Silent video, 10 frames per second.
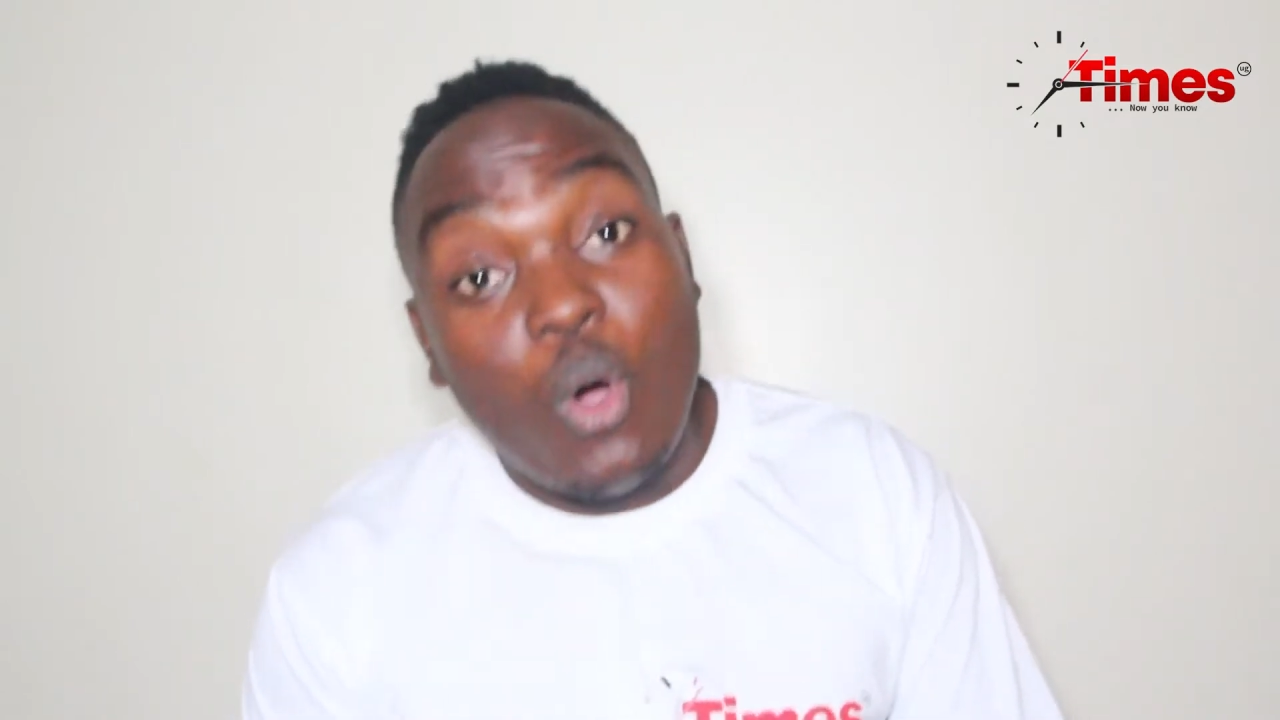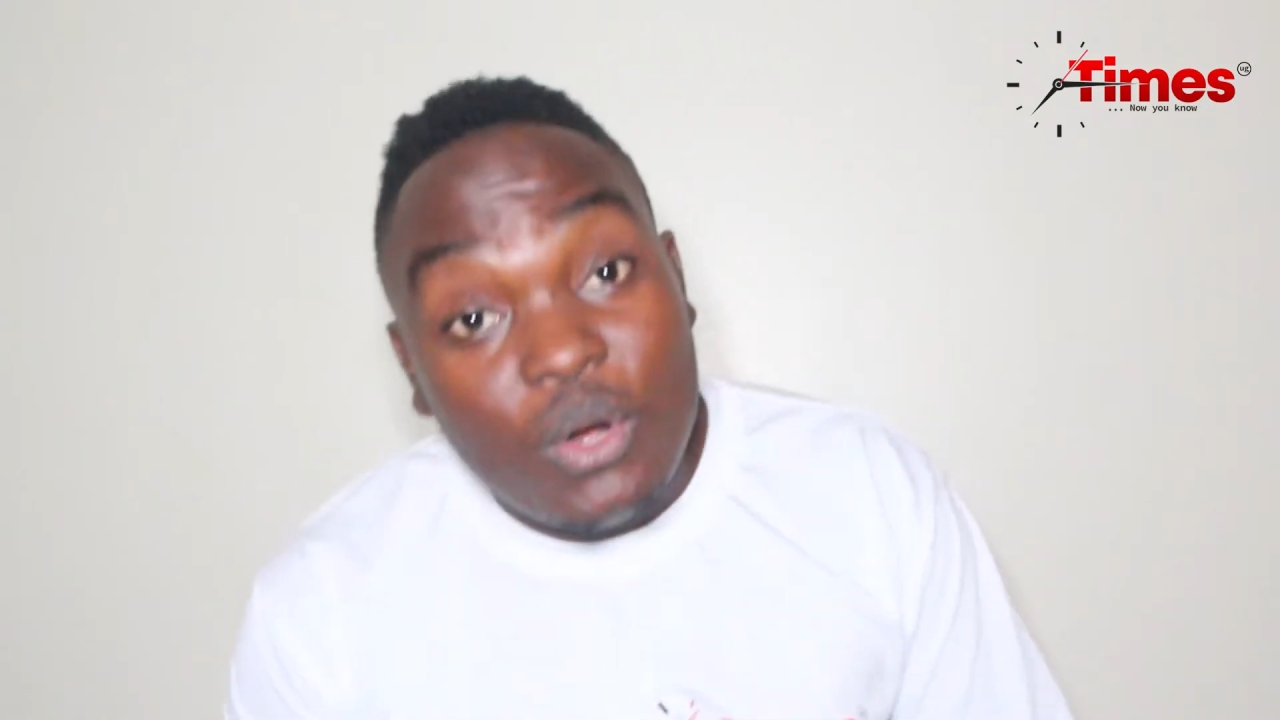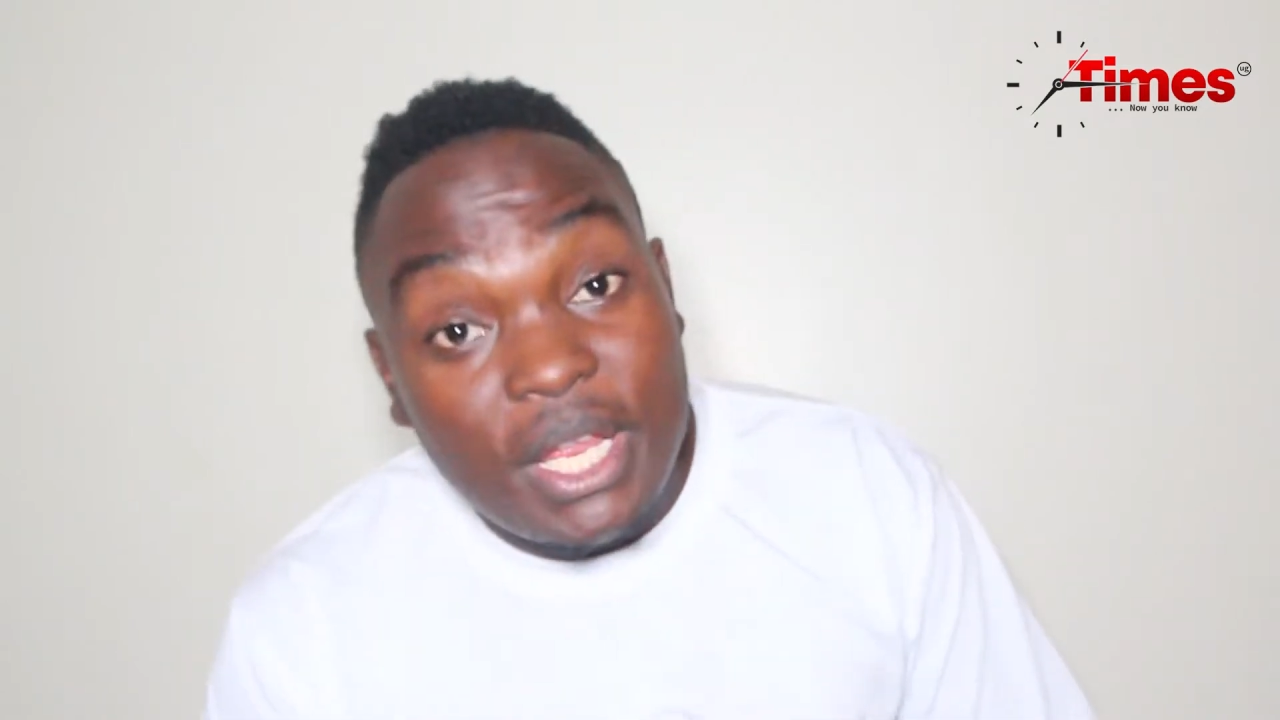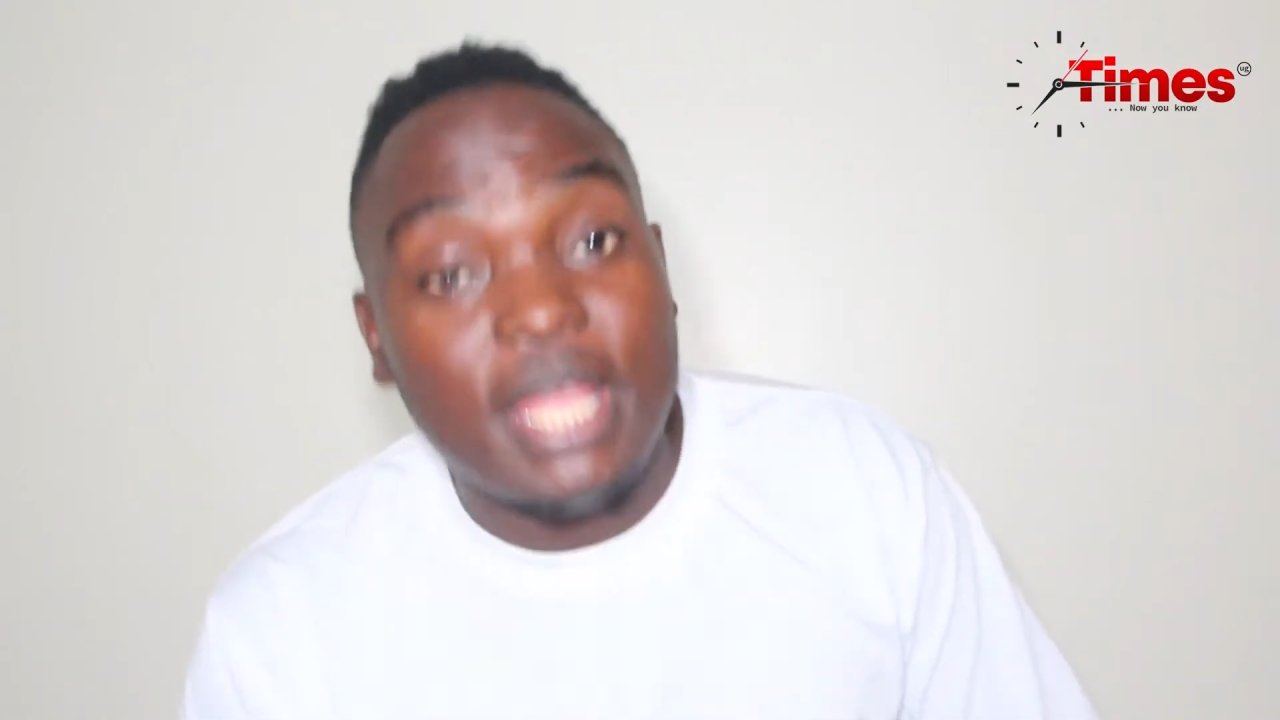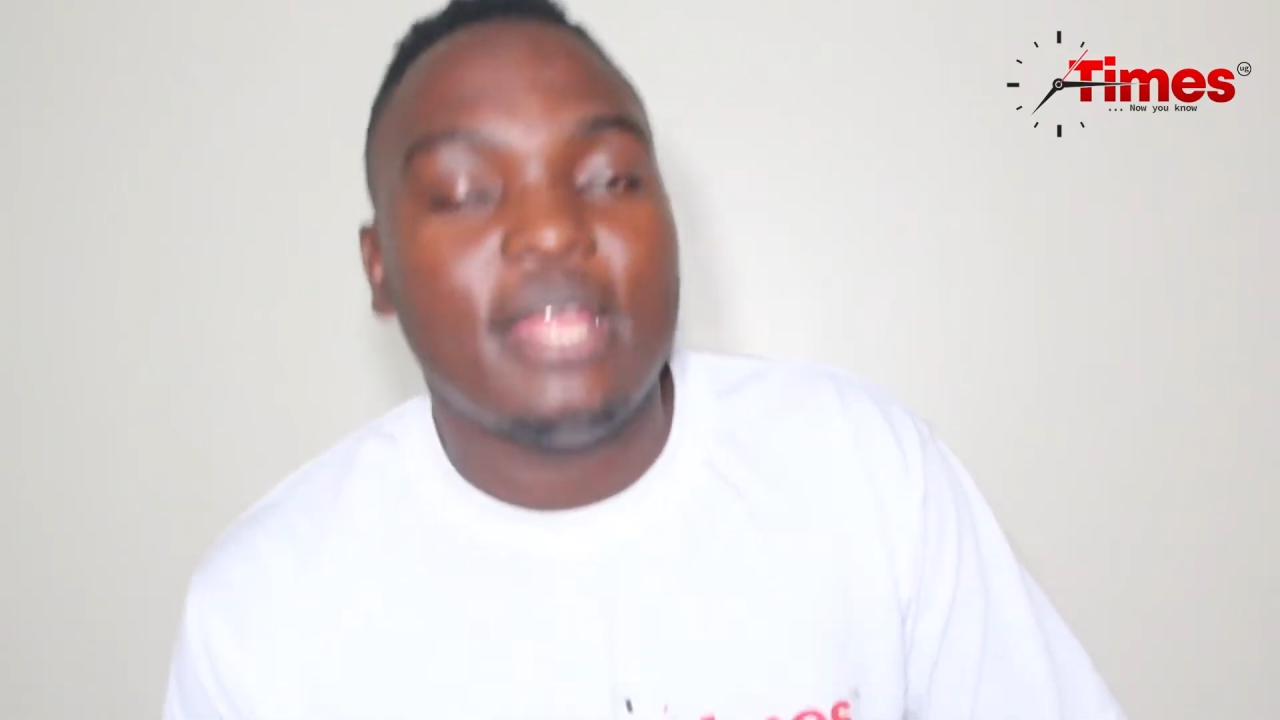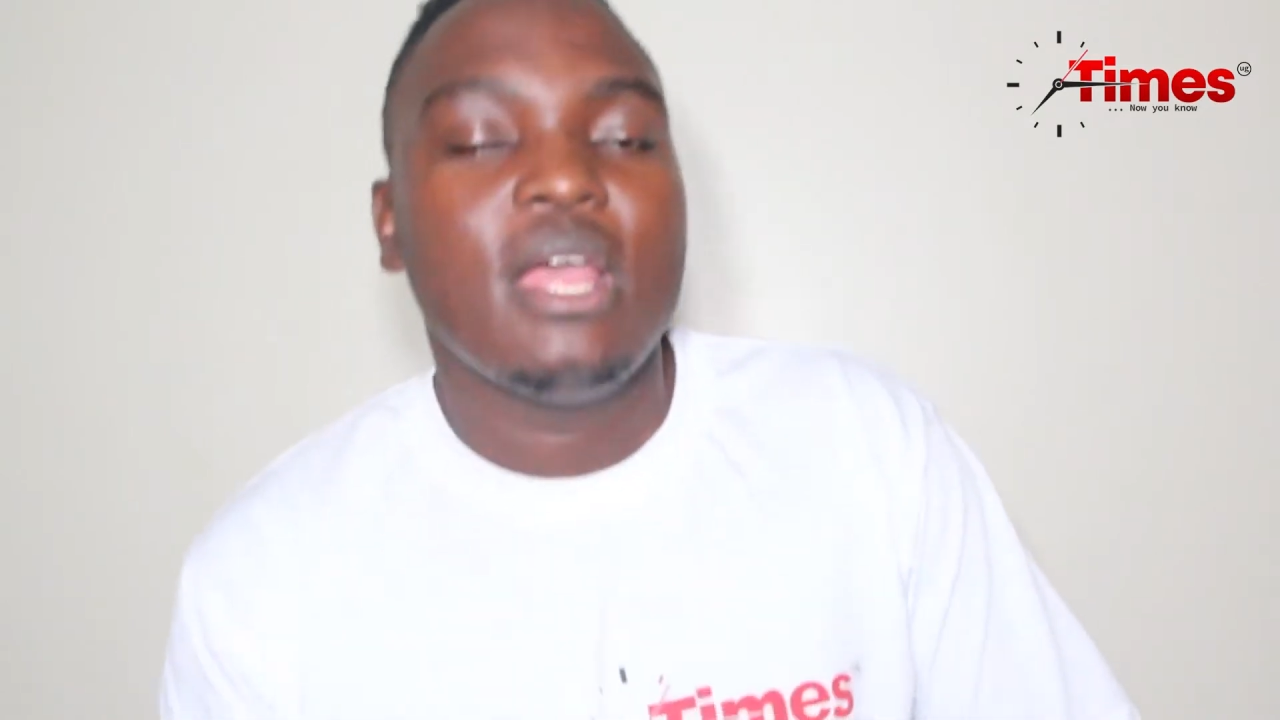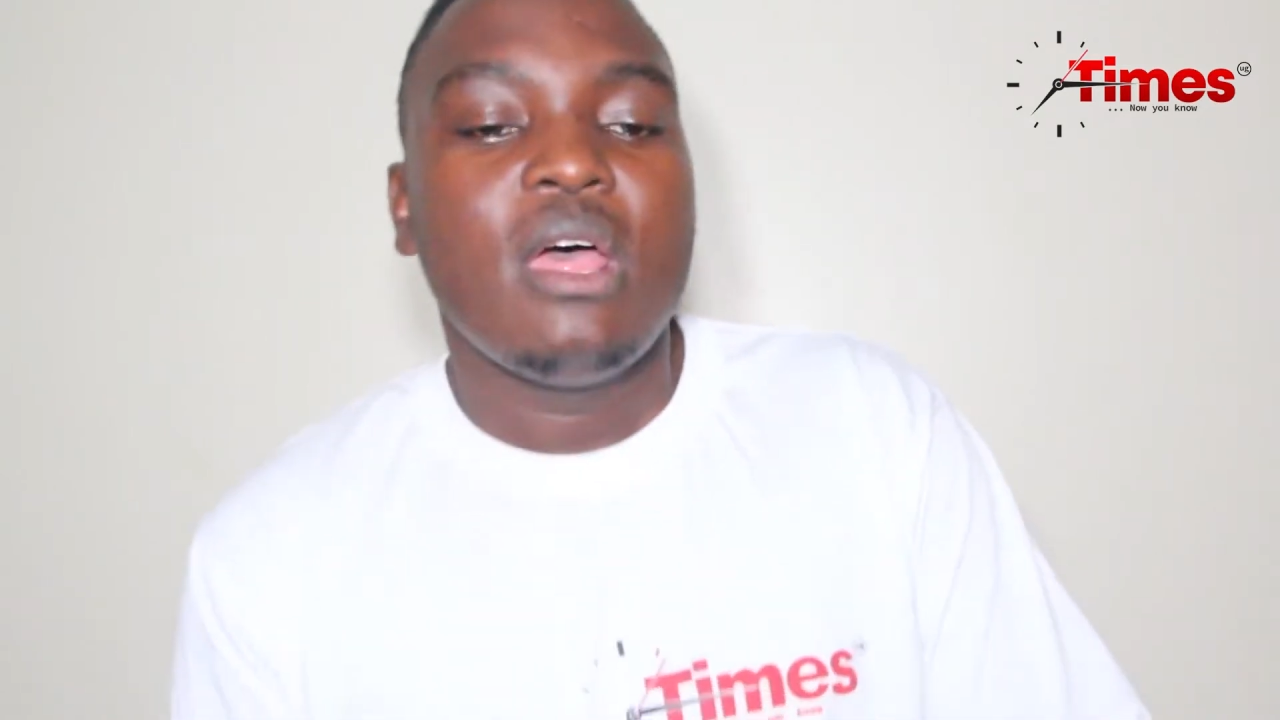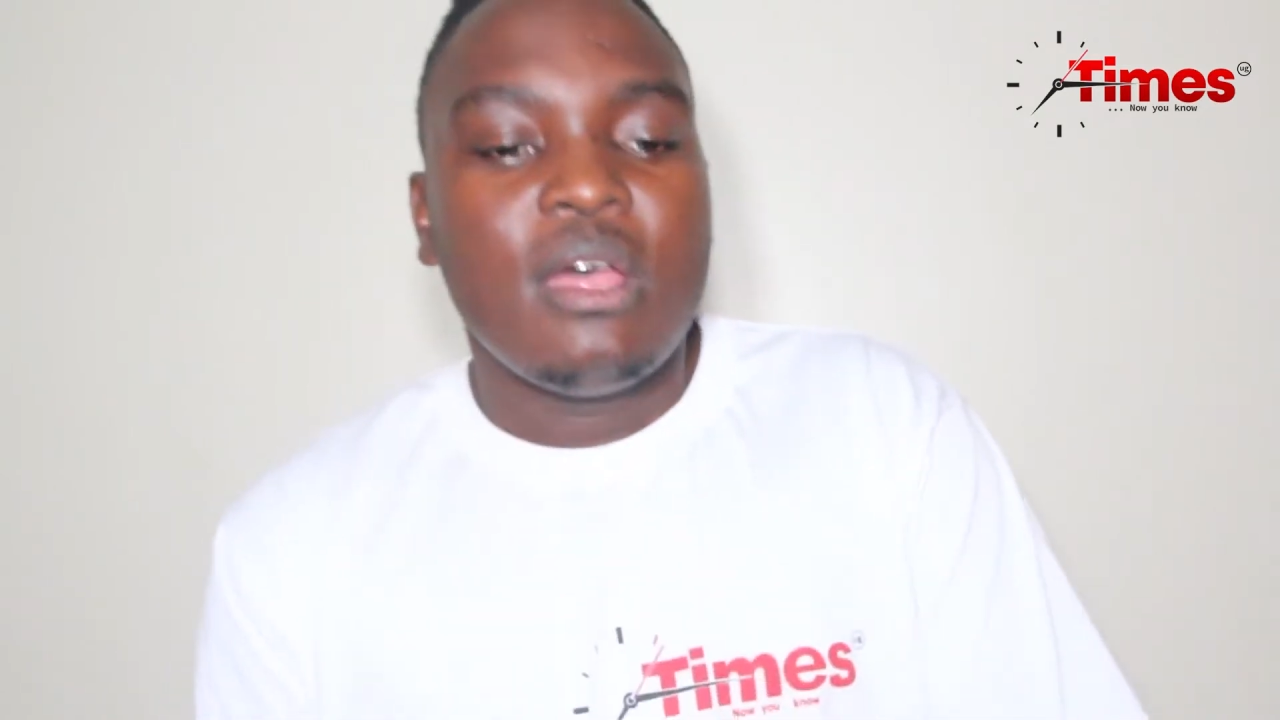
all day.